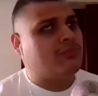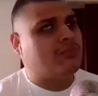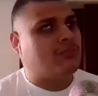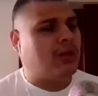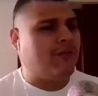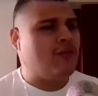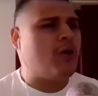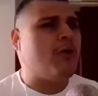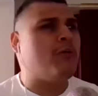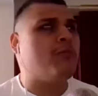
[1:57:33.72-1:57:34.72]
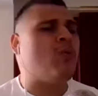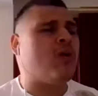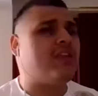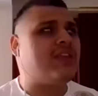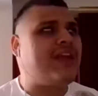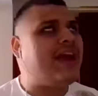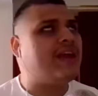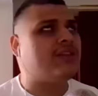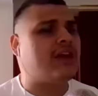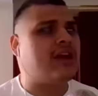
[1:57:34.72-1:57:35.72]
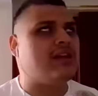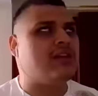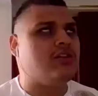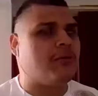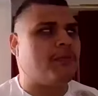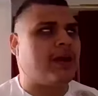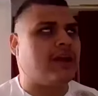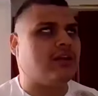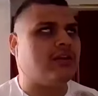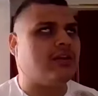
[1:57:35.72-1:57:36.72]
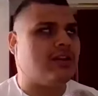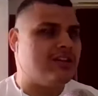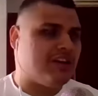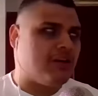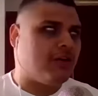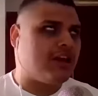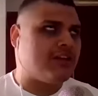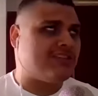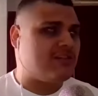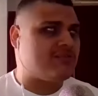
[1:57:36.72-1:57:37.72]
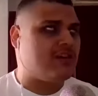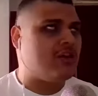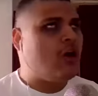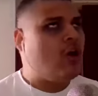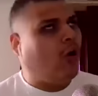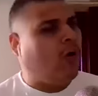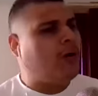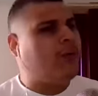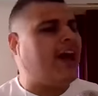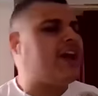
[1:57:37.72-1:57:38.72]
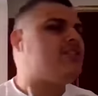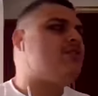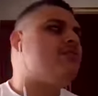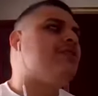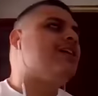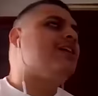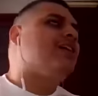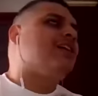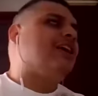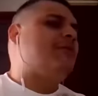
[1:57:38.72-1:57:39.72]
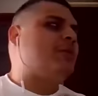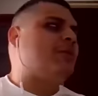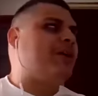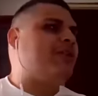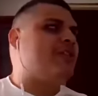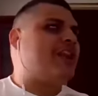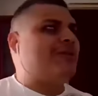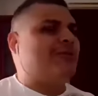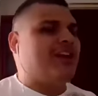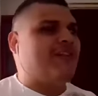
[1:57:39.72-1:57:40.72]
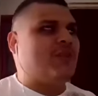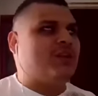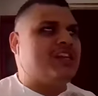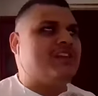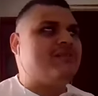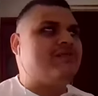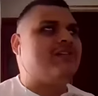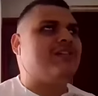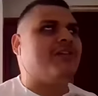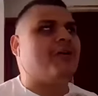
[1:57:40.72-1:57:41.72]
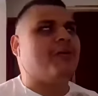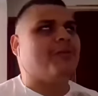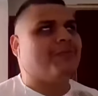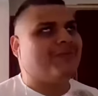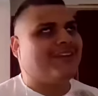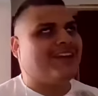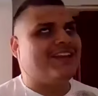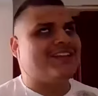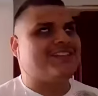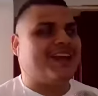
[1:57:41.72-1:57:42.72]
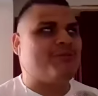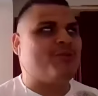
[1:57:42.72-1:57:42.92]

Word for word: But if you go more than that, then you're paying. And he's like, okay, sounds good. Or what I do, even though I know that I will never leave, um, is take him